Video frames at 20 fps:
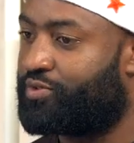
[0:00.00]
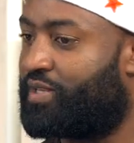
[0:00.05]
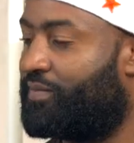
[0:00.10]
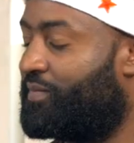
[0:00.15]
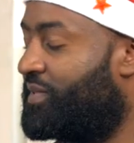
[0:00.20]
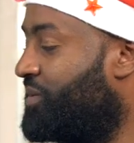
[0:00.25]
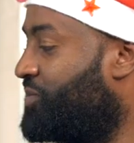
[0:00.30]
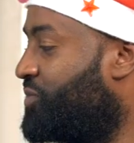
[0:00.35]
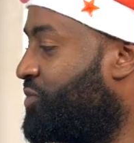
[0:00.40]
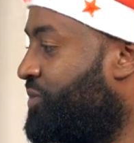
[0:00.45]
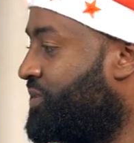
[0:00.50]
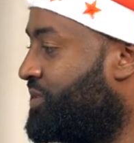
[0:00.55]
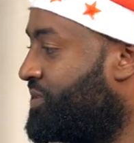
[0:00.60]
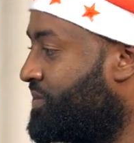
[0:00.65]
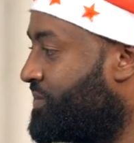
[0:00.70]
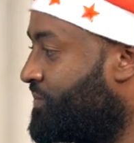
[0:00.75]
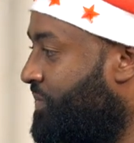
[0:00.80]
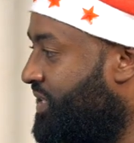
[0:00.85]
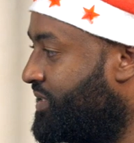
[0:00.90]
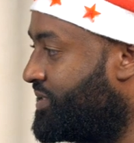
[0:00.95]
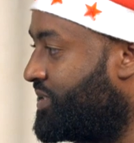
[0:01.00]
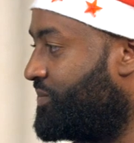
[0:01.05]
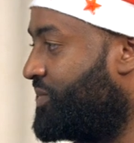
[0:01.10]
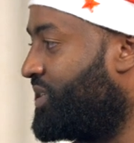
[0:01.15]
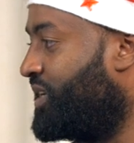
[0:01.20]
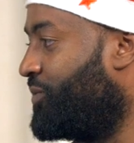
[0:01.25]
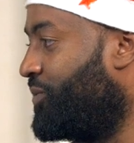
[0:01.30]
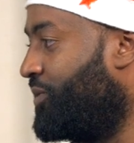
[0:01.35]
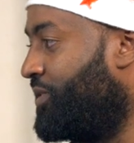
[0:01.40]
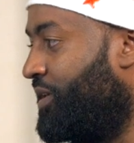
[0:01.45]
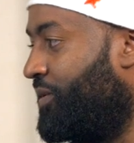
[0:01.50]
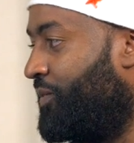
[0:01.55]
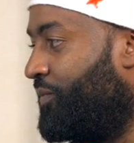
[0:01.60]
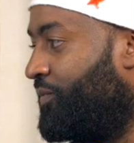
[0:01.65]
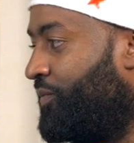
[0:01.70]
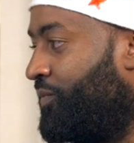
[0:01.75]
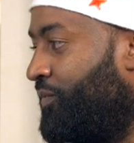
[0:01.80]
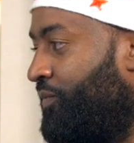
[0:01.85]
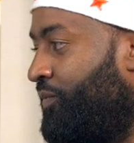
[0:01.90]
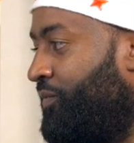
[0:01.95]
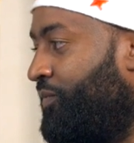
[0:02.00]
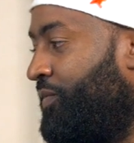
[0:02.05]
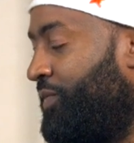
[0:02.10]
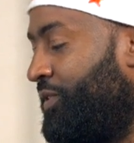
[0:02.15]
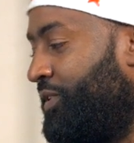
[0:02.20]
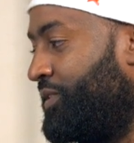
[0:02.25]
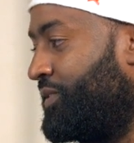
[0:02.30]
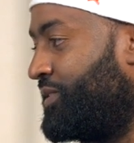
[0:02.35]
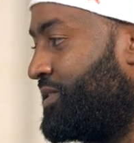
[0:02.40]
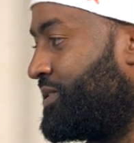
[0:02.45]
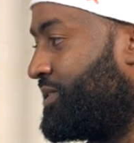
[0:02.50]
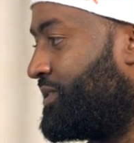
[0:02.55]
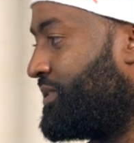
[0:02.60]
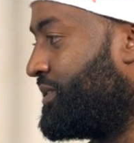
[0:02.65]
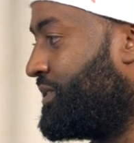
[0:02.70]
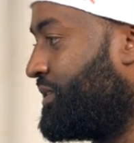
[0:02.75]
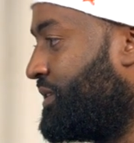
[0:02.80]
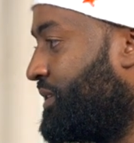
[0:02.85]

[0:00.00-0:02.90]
Sometimes we spend some time with them. Yes.